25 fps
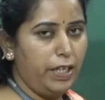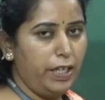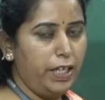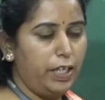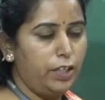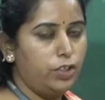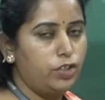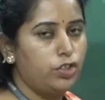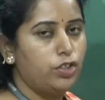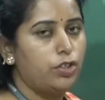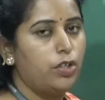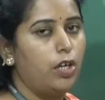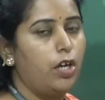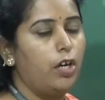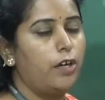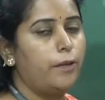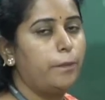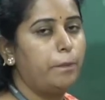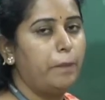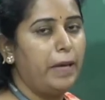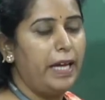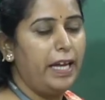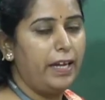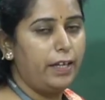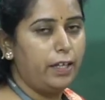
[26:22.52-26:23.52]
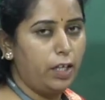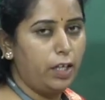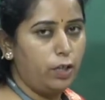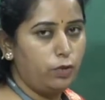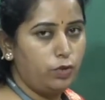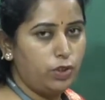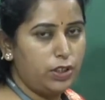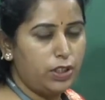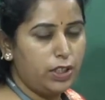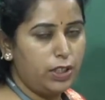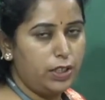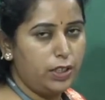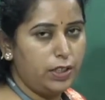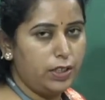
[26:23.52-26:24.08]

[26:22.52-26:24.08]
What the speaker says: image or background